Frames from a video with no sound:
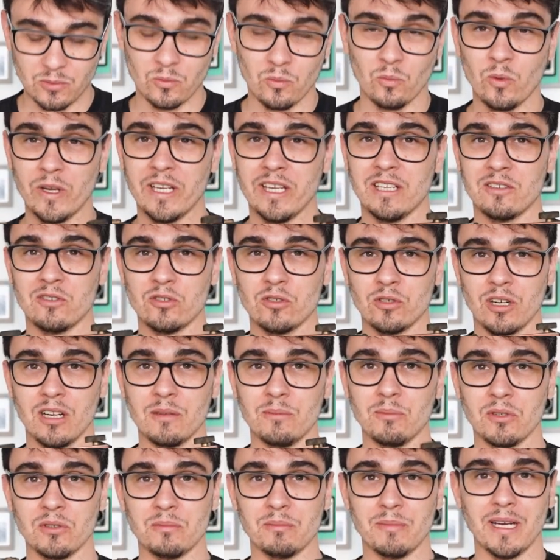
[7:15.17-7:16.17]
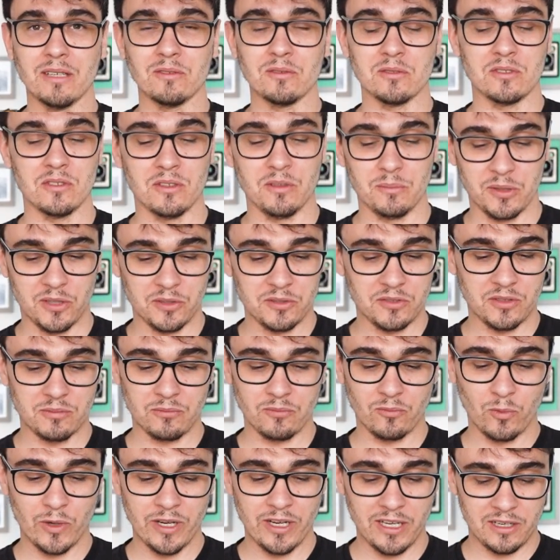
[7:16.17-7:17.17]
Weird tripod mounts at the
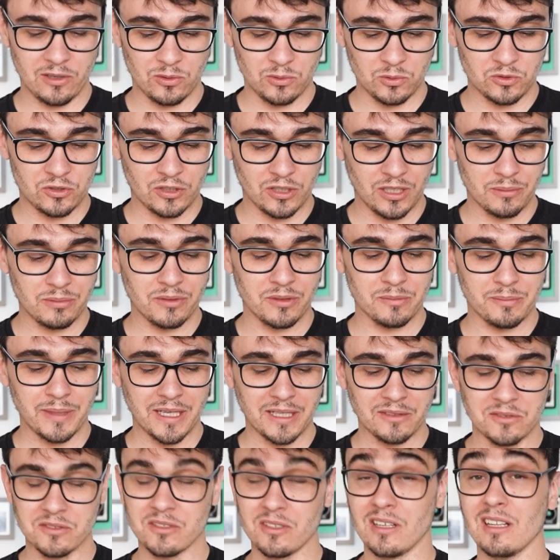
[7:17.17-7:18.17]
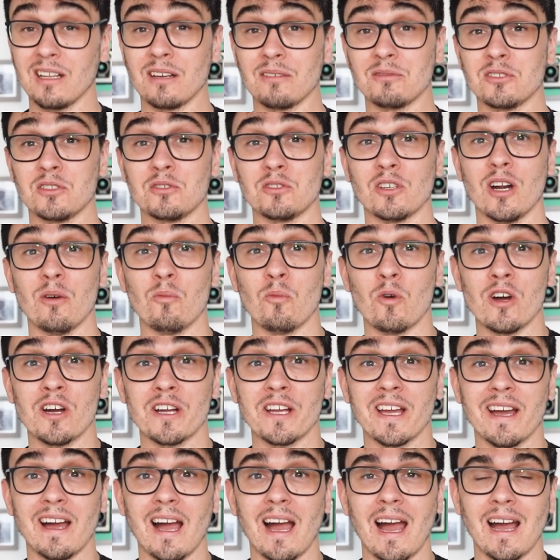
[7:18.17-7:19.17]
bottom, weird old tripod mounts that I'll have to try and
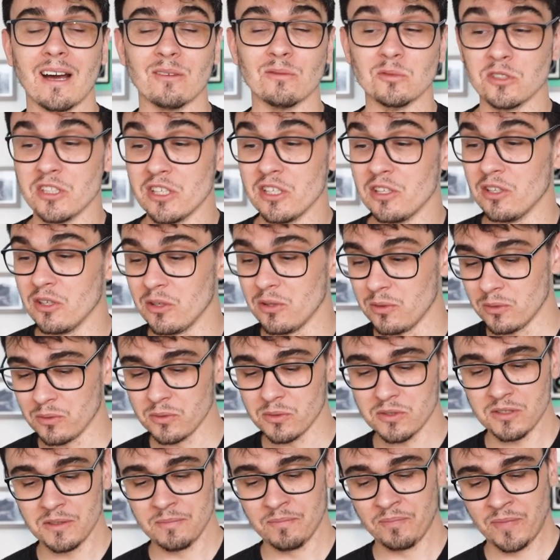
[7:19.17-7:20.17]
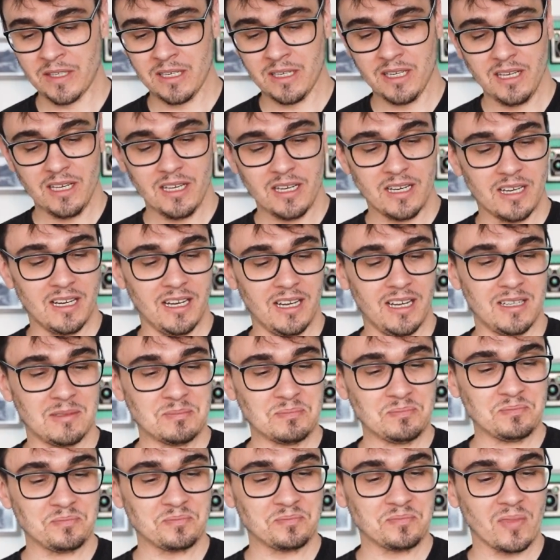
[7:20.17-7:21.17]
work out how to use.
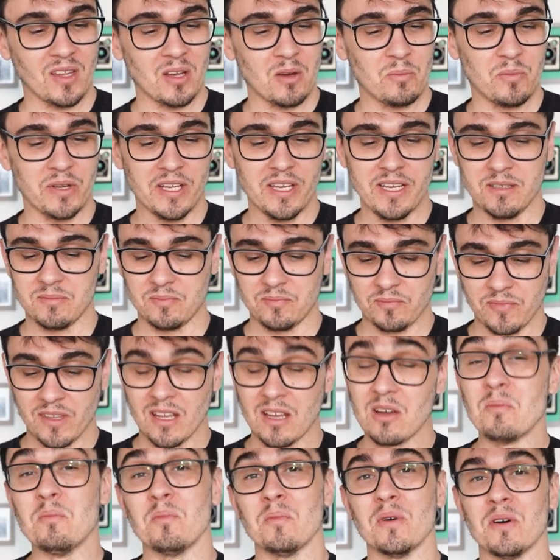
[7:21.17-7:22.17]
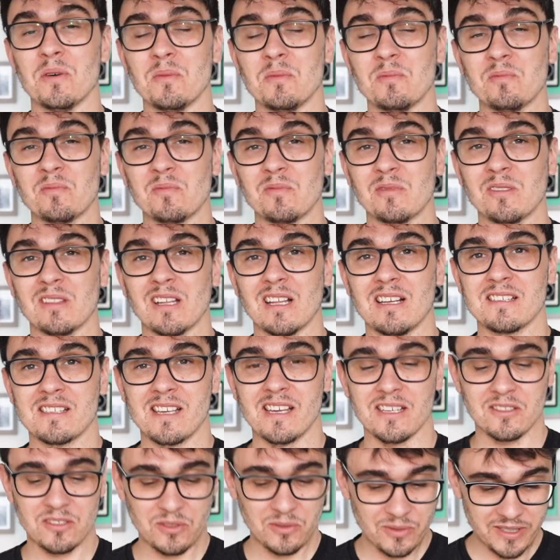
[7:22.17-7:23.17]
But yeah, but let's
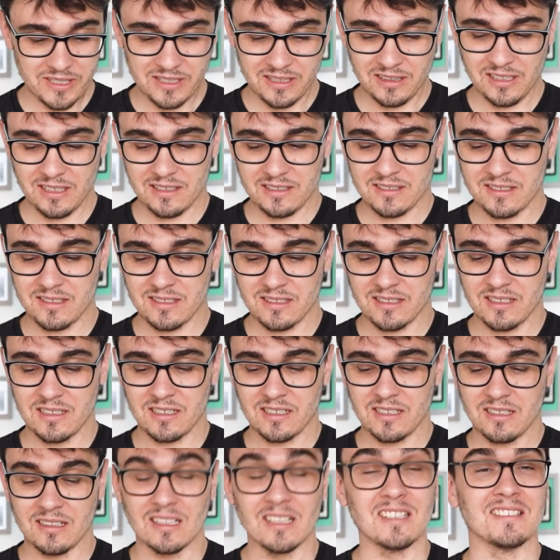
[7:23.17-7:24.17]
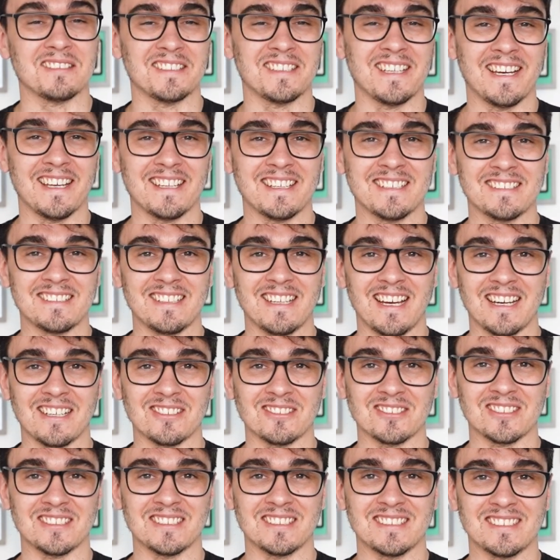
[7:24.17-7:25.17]
get to it. Let's tear this
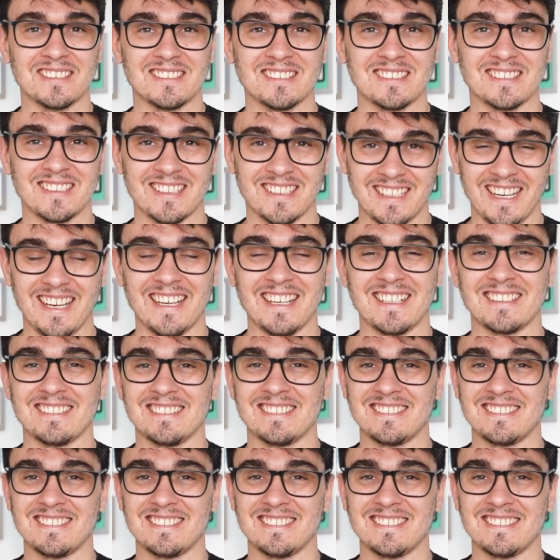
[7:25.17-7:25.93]
down. Okay.